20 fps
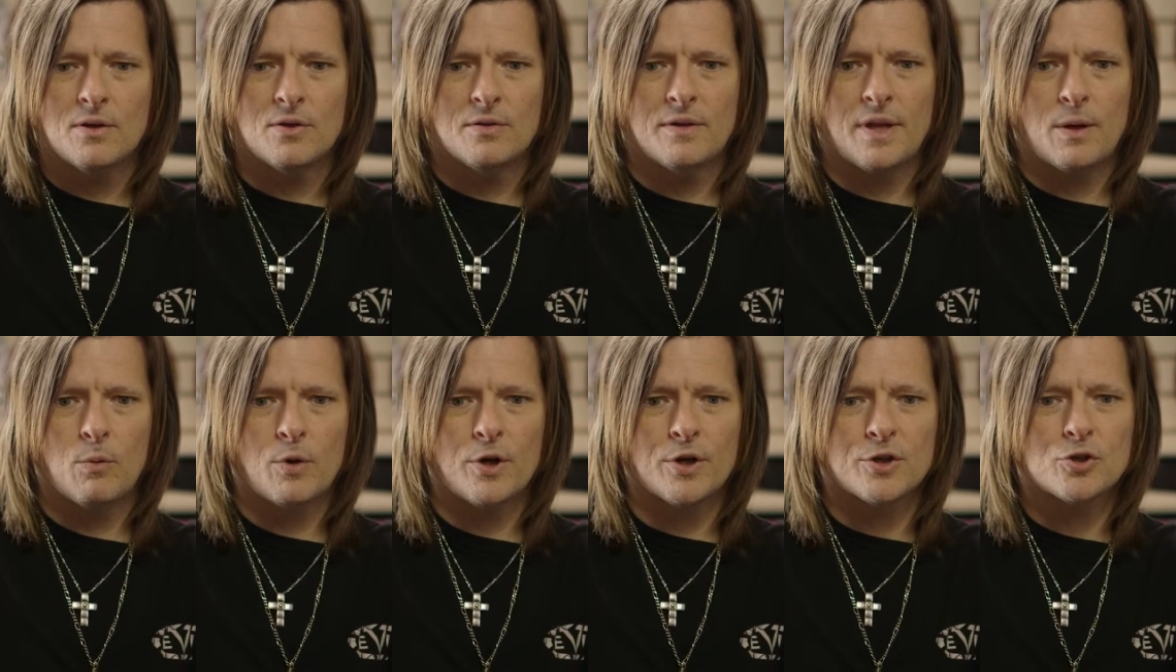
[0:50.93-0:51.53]

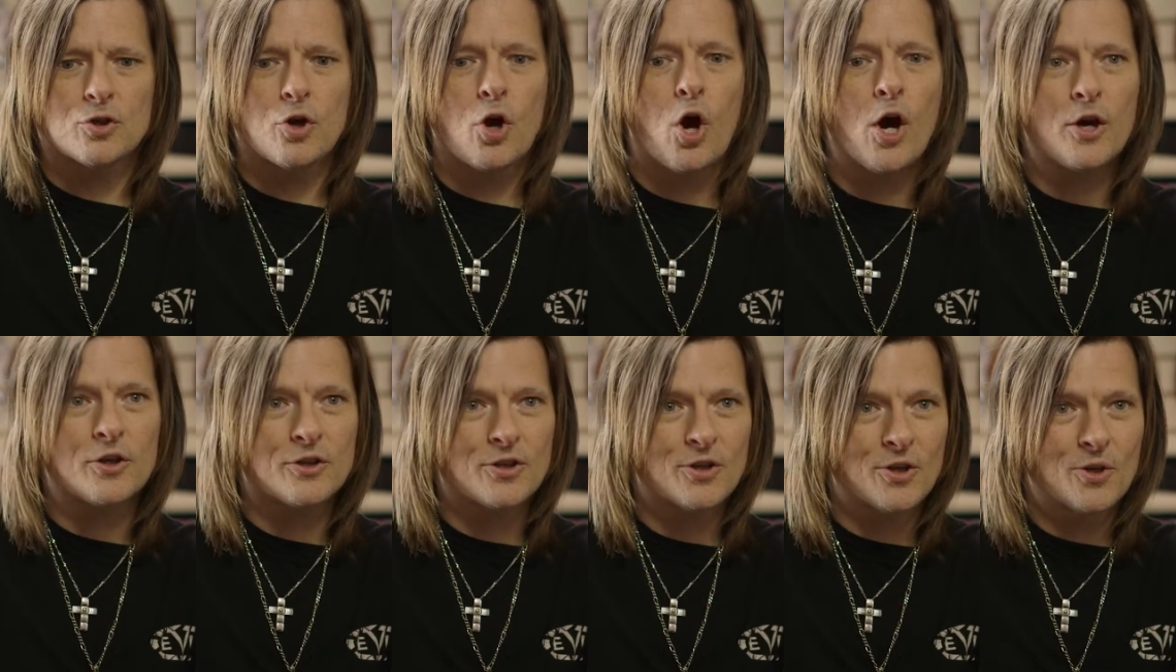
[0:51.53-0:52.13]
they want to
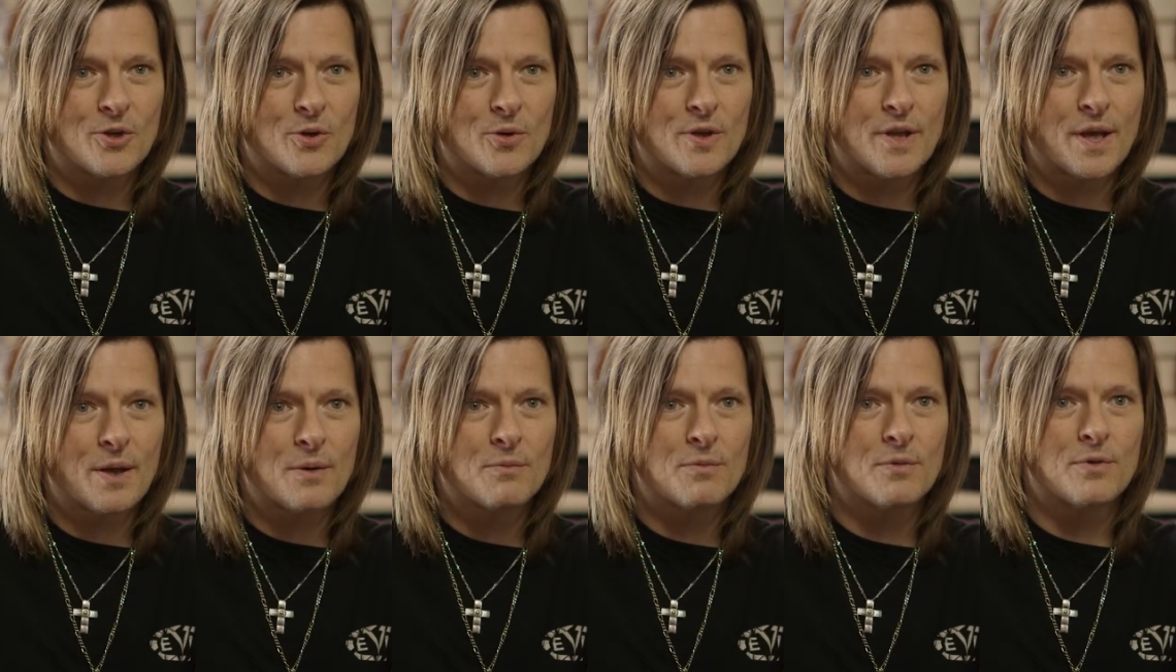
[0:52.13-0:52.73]
talk to
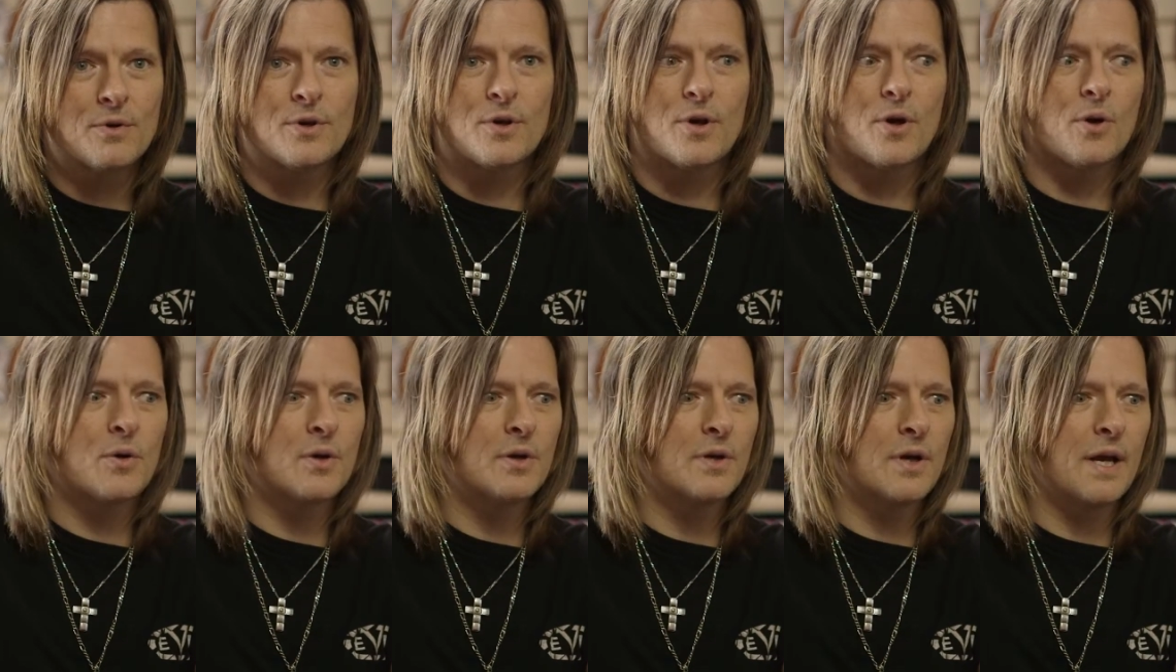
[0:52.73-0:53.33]
you,
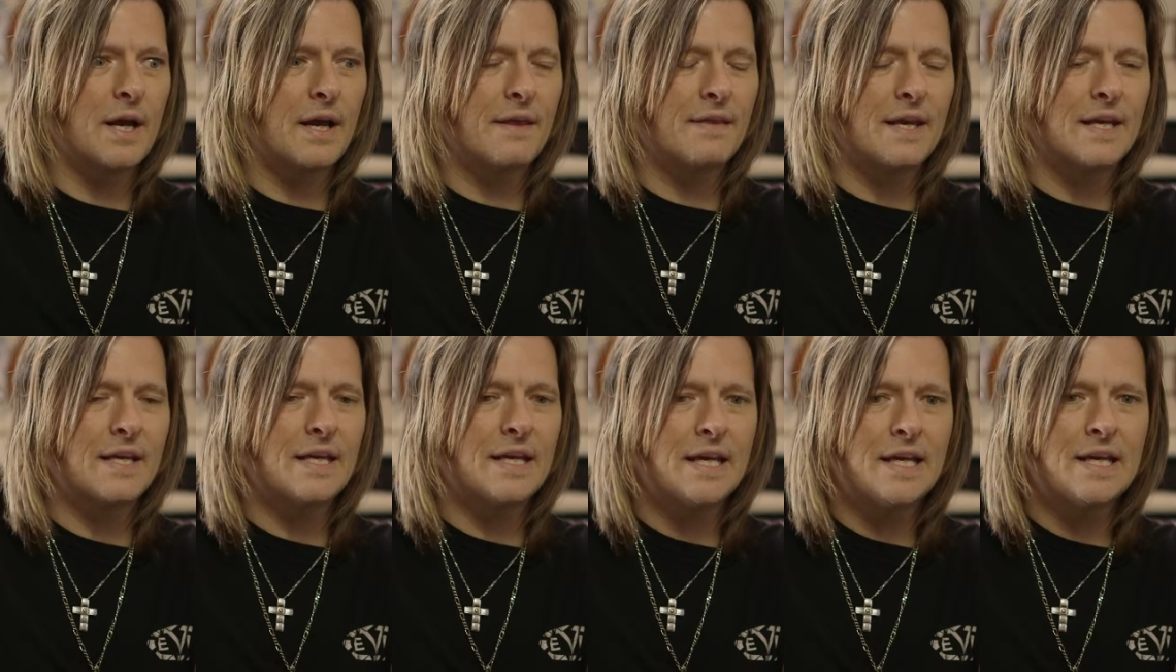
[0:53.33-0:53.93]
and and
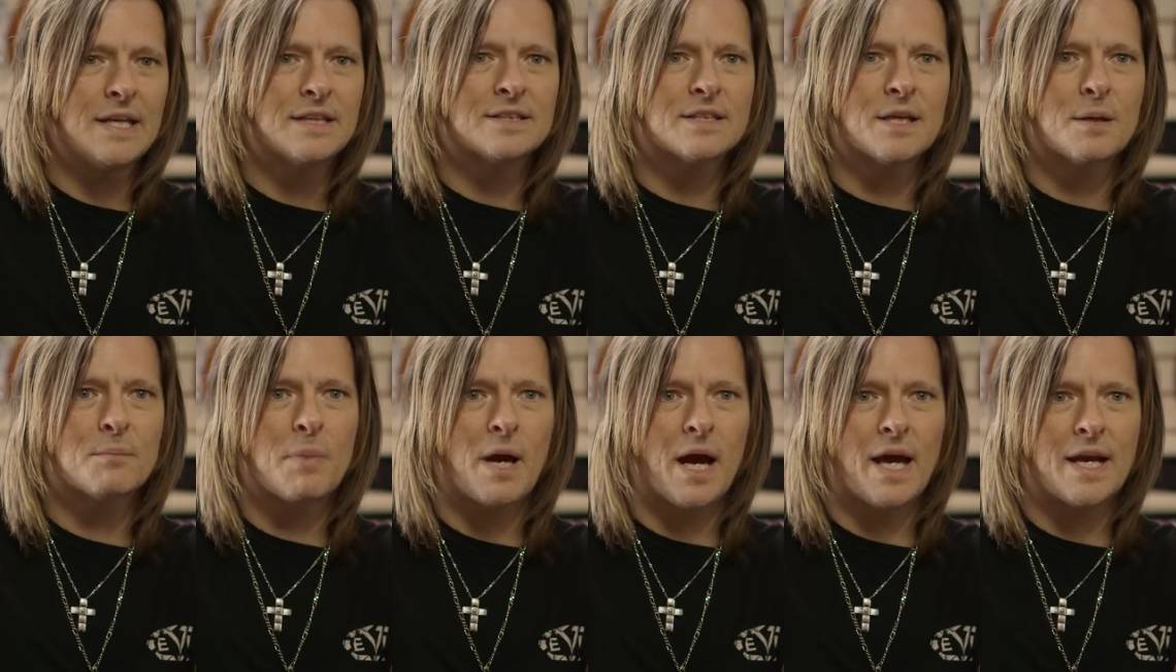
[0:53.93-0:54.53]
they need
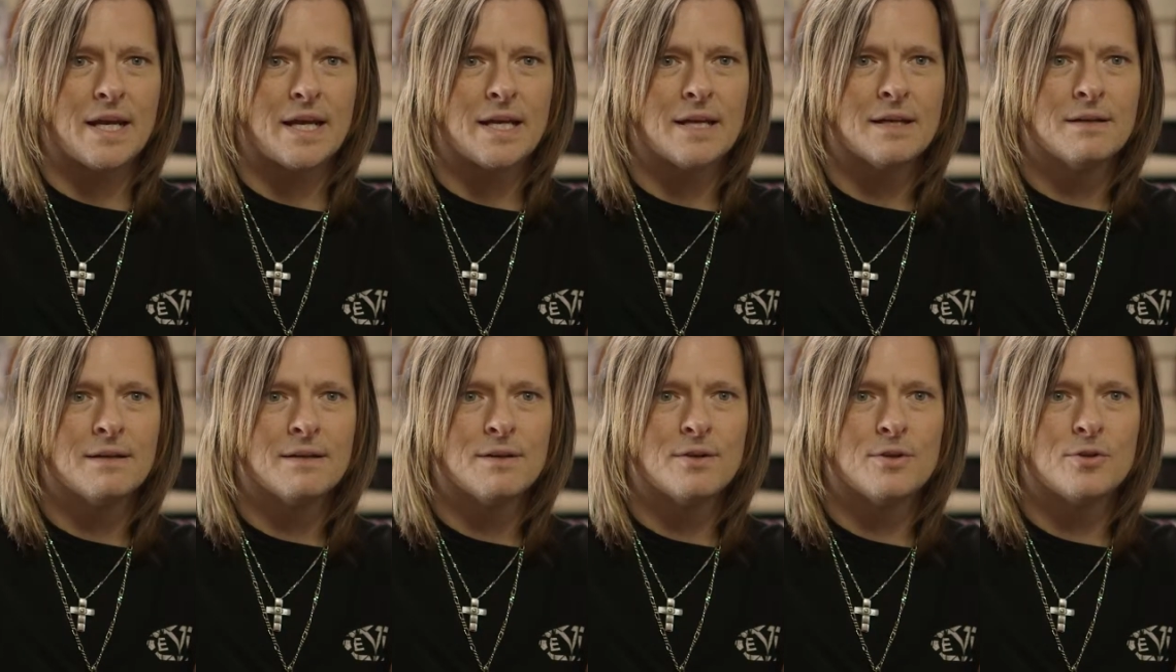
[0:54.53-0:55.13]
somebody
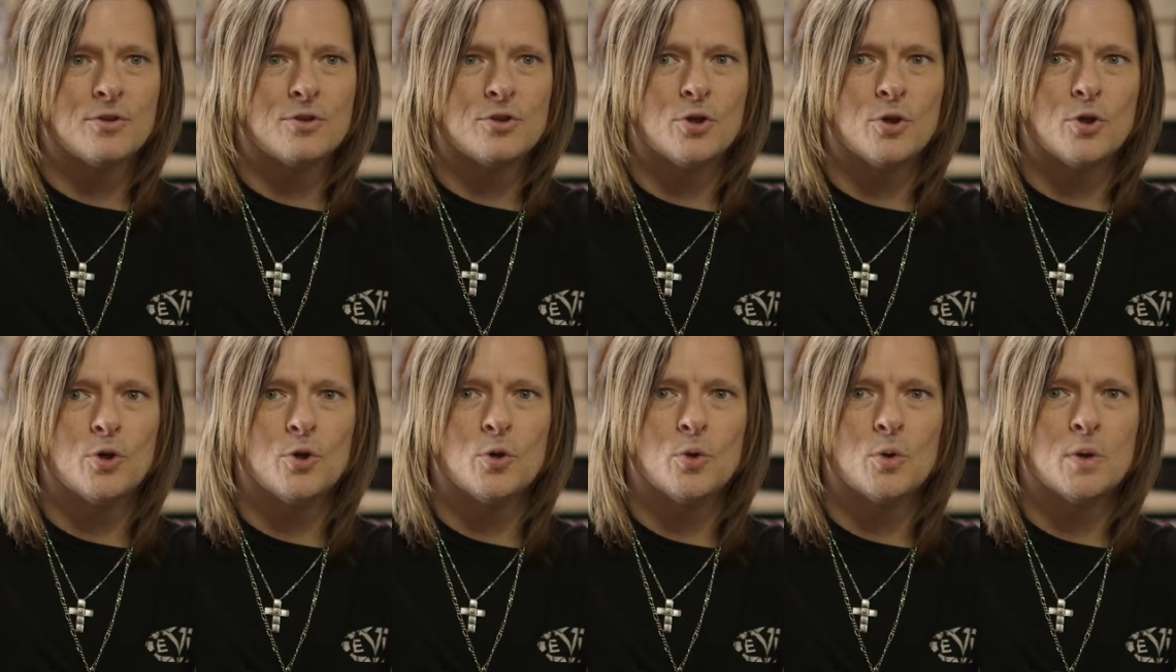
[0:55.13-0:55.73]

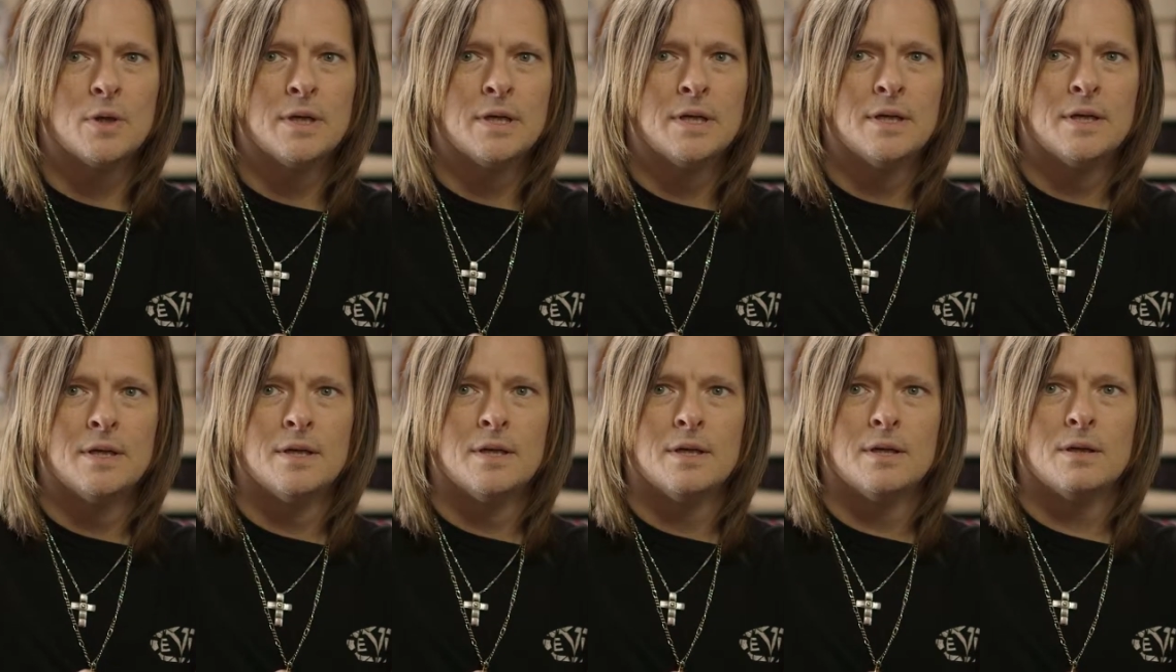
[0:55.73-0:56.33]
to
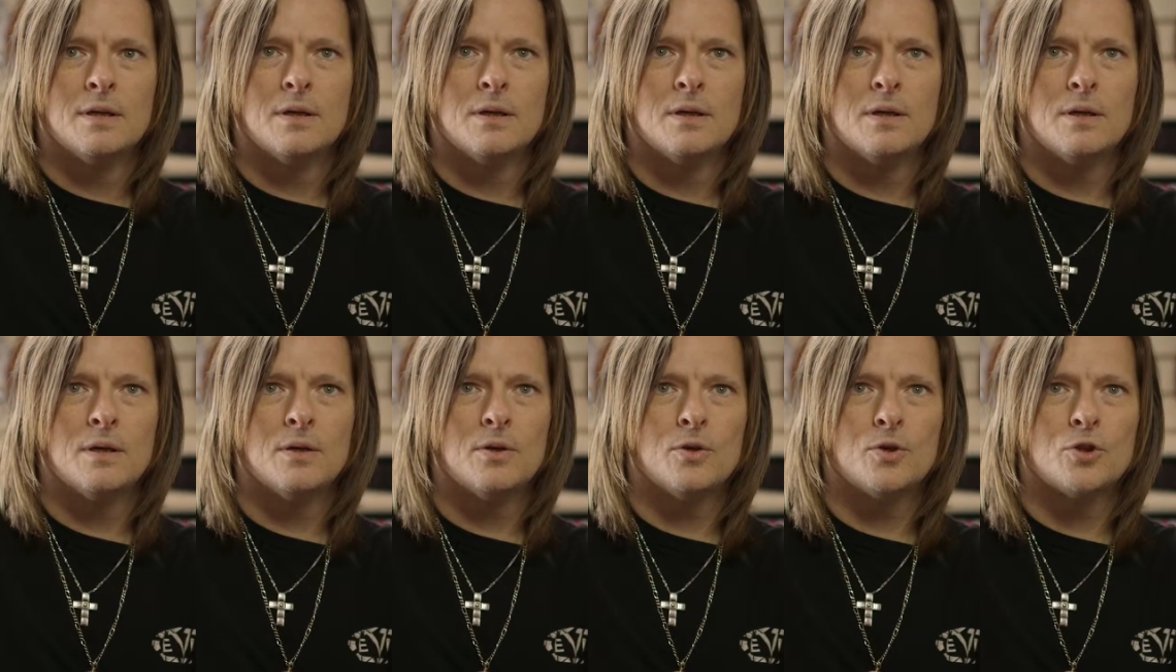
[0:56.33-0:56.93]

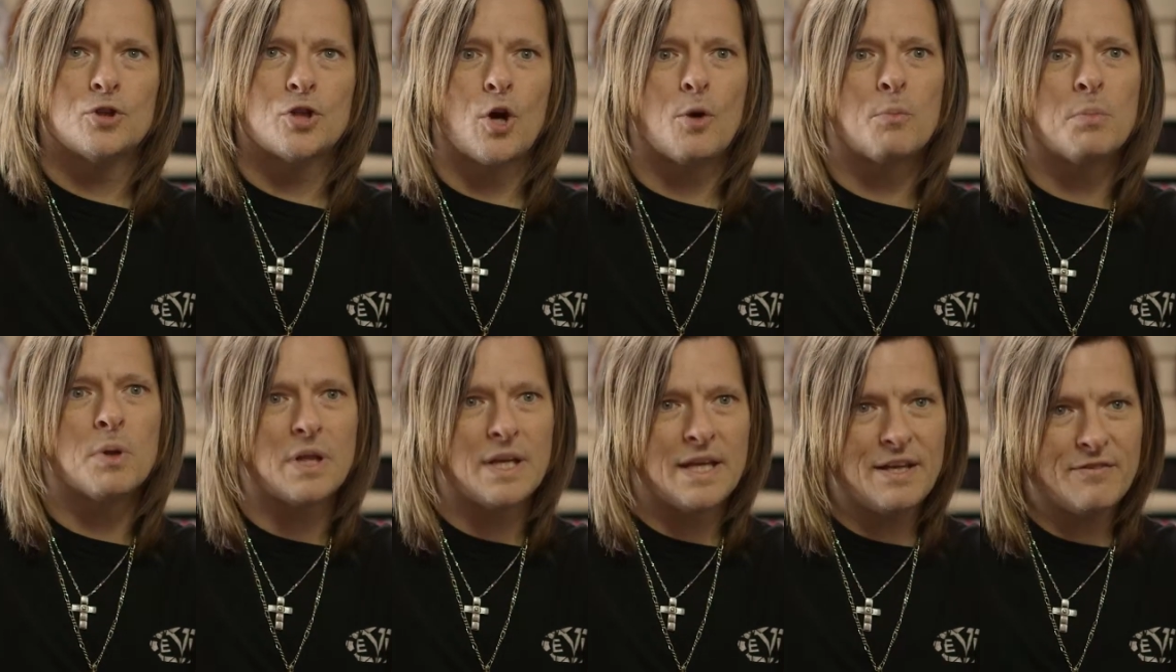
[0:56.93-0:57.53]
show
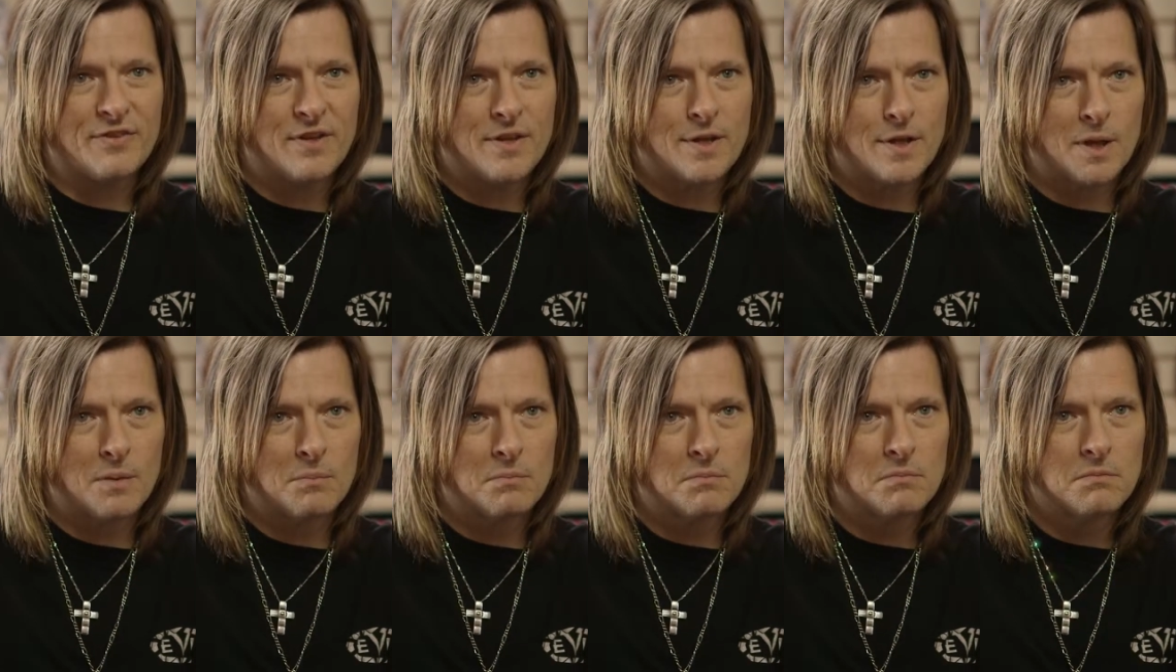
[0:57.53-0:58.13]
belief in
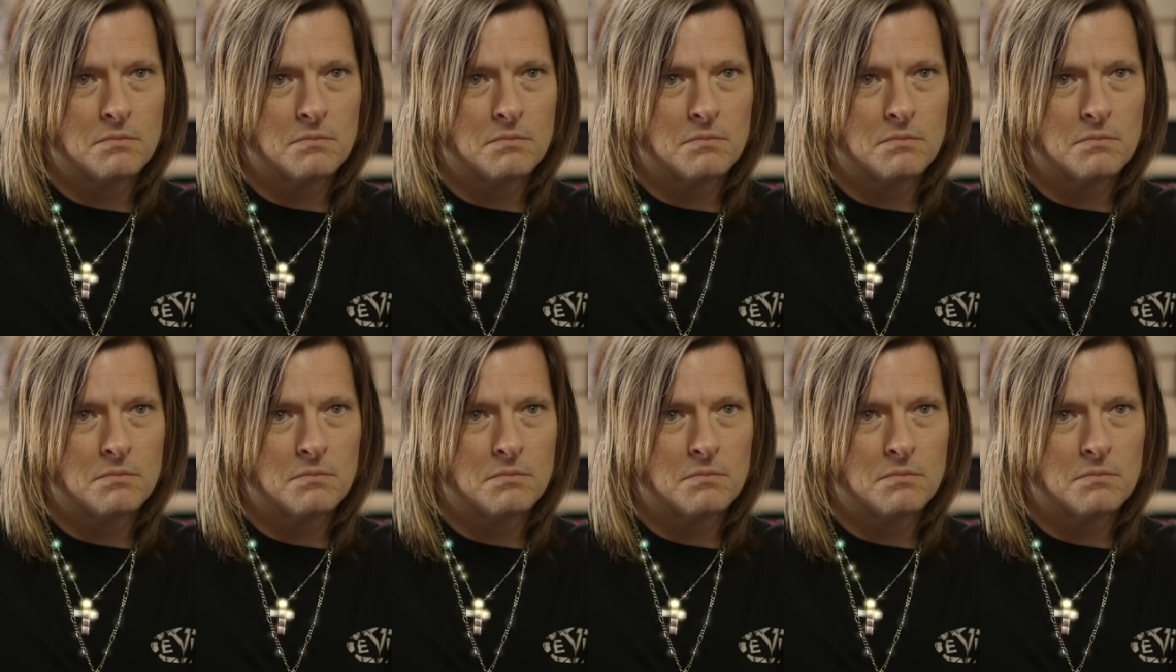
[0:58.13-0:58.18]
them.